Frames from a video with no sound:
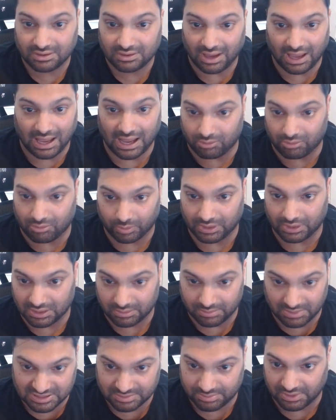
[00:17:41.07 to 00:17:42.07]
how are we going
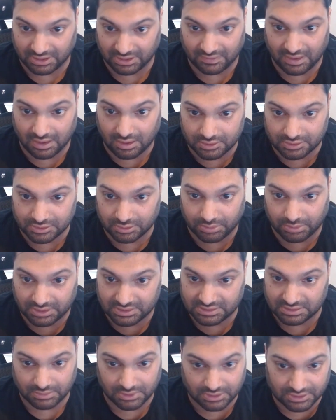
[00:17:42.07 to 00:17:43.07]
to be splitting that
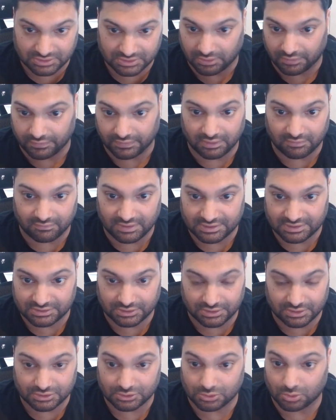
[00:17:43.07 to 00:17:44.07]
$100 amongst all the
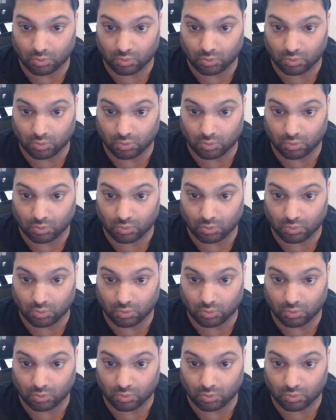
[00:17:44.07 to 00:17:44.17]
investors?